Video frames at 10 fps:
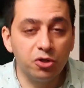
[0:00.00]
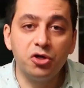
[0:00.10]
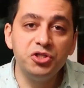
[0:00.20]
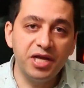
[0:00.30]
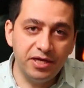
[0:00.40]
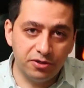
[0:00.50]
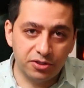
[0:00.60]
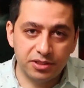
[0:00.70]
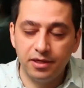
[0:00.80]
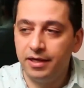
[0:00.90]
So
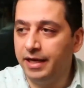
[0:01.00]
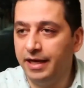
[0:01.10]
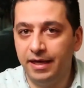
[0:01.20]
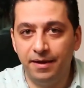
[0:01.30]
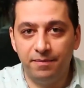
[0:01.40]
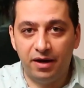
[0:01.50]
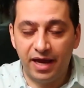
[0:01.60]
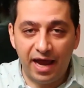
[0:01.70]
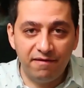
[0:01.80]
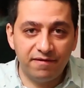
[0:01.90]
containers,
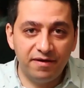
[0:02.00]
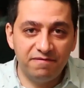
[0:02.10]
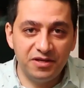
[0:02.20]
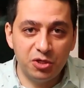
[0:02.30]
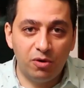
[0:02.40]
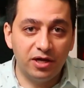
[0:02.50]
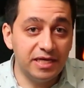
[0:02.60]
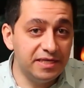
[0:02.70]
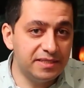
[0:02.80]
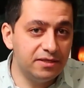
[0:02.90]
uh, I have a video
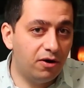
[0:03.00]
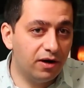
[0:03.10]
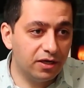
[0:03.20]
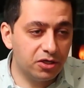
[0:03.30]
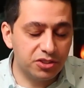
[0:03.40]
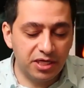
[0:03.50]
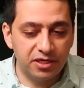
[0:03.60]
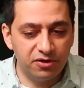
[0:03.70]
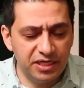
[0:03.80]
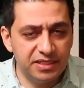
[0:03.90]
on E C R and
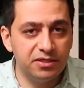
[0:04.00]
container.